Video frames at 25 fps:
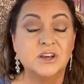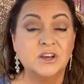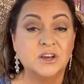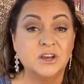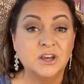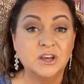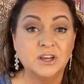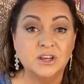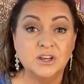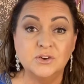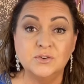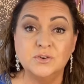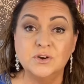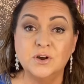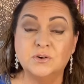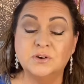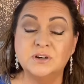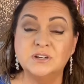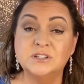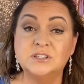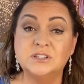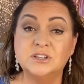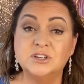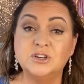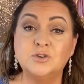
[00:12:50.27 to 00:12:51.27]
you
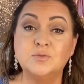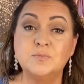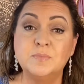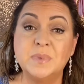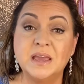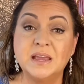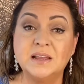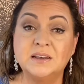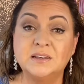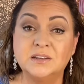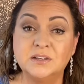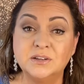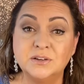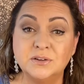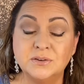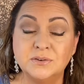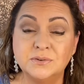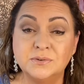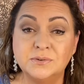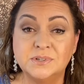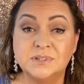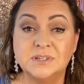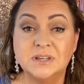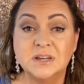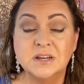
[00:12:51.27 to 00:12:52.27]
notice that you may
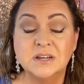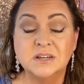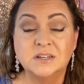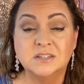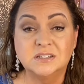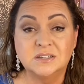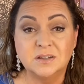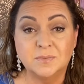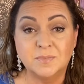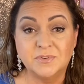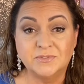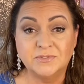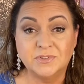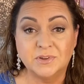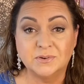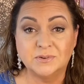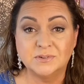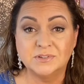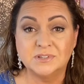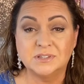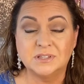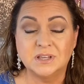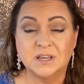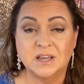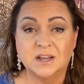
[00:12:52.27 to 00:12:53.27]
lose some of
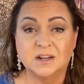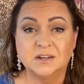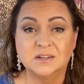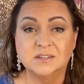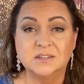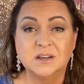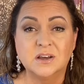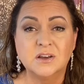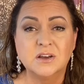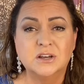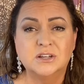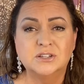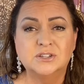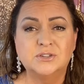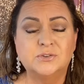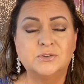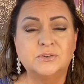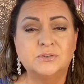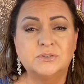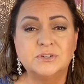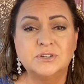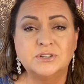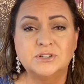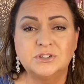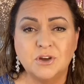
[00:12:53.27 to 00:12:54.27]
those things. So there
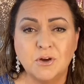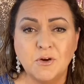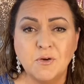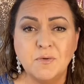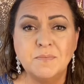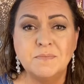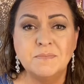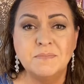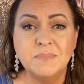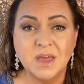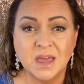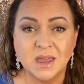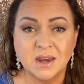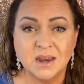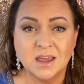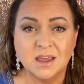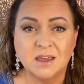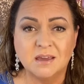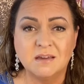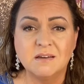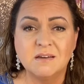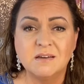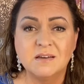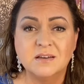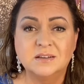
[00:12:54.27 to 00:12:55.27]
are so
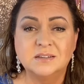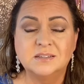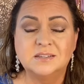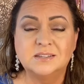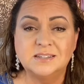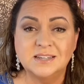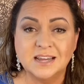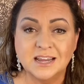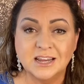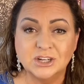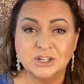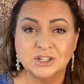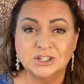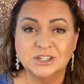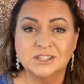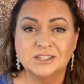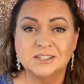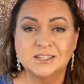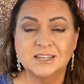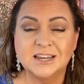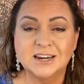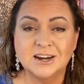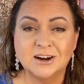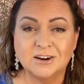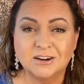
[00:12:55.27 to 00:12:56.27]
many stages
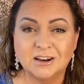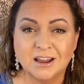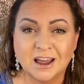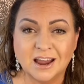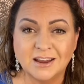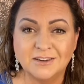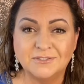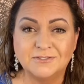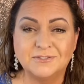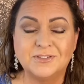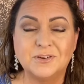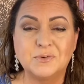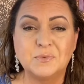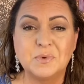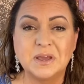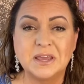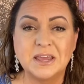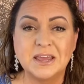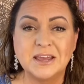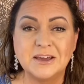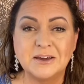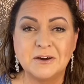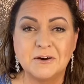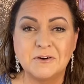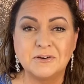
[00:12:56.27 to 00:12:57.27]
in our life that we
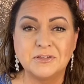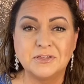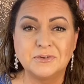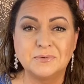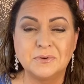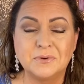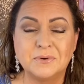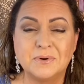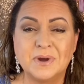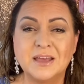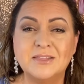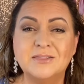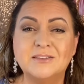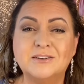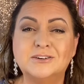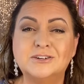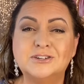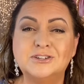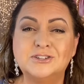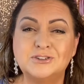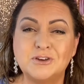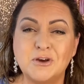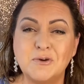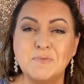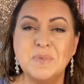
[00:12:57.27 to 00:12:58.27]
can go through, and there's
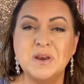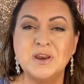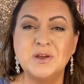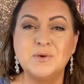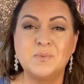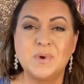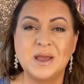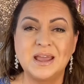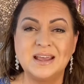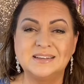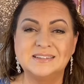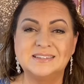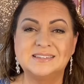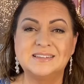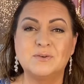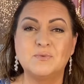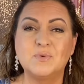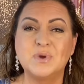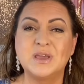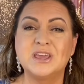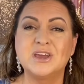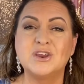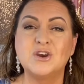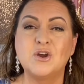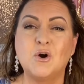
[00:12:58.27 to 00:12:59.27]
so many ways that we
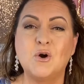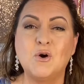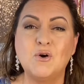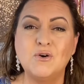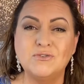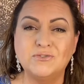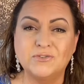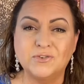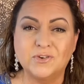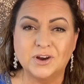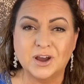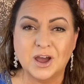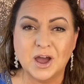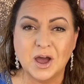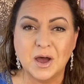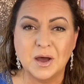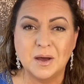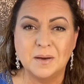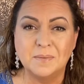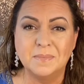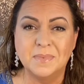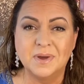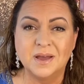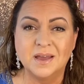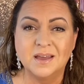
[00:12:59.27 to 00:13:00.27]
can
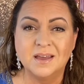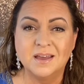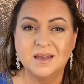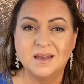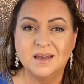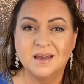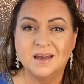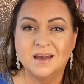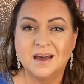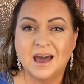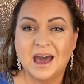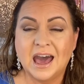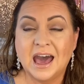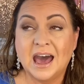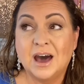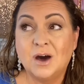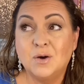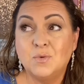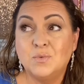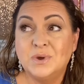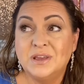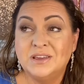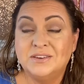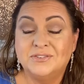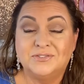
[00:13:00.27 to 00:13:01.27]
overcome how
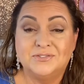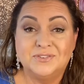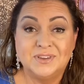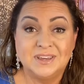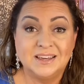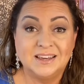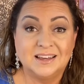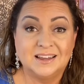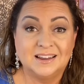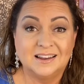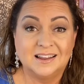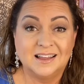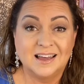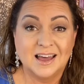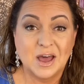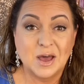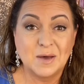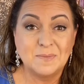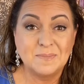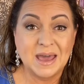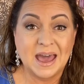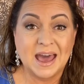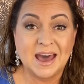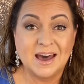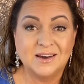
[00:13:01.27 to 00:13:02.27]
we feel
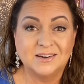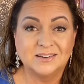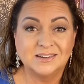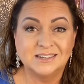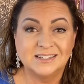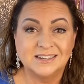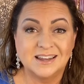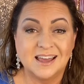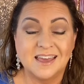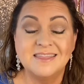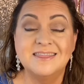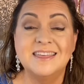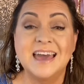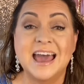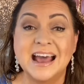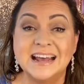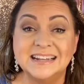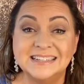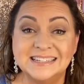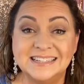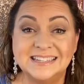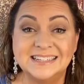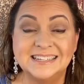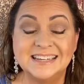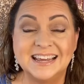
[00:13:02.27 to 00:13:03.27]
about that
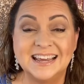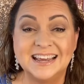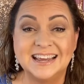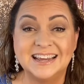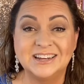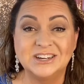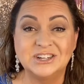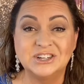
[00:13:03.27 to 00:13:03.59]
stage,